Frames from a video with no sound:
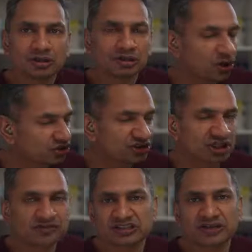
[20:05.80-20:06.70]
No
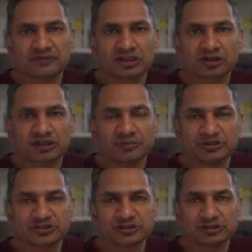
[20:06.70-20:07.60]
service level
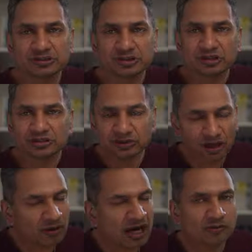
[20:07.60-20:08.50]
agreements,
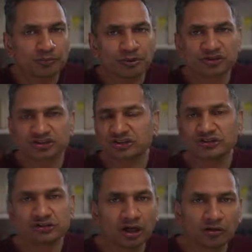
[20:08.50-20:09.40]
no outputs,
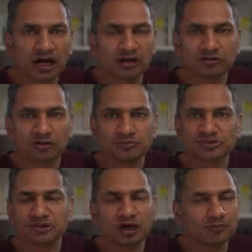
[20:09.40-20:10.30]
no
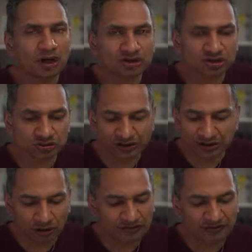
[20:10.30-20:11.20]
outcomes, no monitoring,
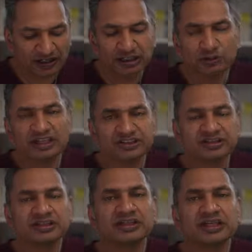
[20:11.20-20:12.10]
no
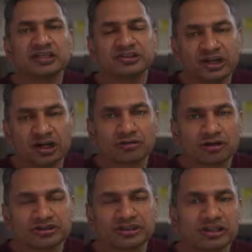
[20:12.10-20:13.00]
evaluation. Year
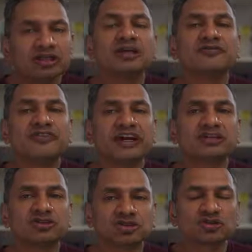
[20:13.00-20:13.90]
on year, they
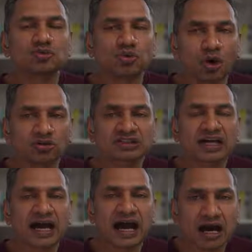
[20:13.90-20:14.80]
just wrote
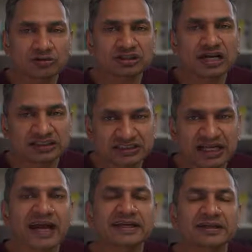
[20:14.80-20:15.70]
out a
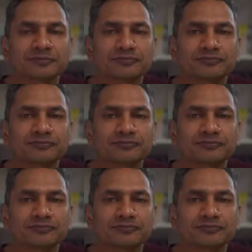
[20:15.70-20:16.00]
check